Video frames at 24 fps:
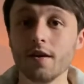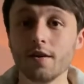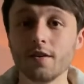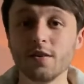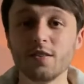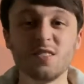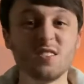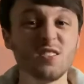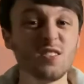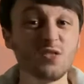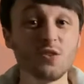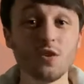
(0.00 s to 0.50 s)

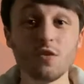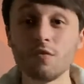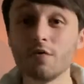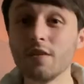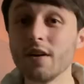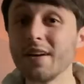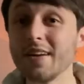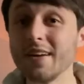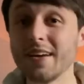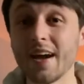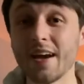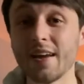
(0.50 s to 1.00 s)
You don't
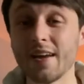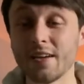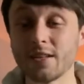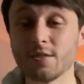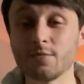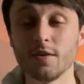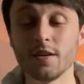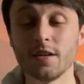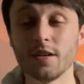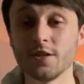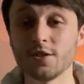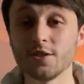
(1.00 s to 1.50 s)
really get an
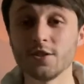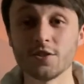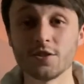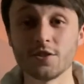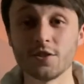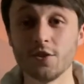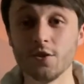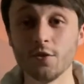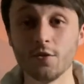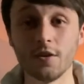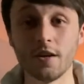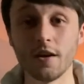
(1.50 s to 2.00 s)
explanation as
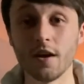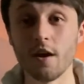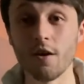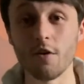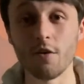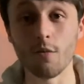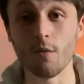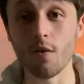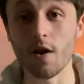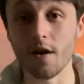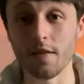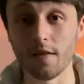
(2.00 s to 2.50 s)
to who they are
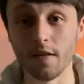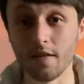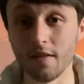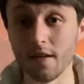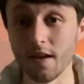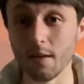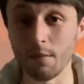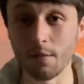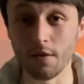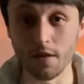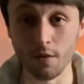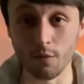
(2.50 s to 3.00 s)
or why they're
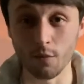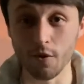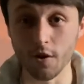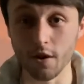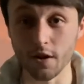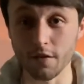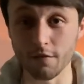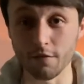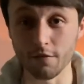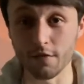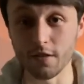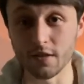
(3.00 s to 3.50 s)
there, but they're
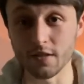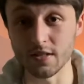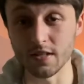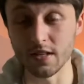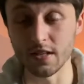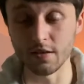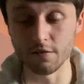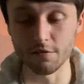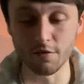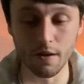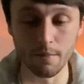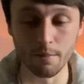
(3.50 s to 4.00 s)
working for this
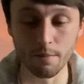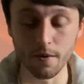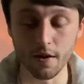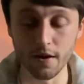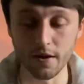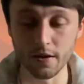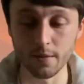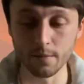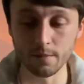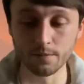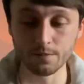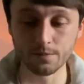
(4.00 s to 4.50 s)
lead
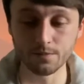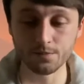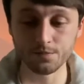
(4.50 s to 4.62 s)
vampire.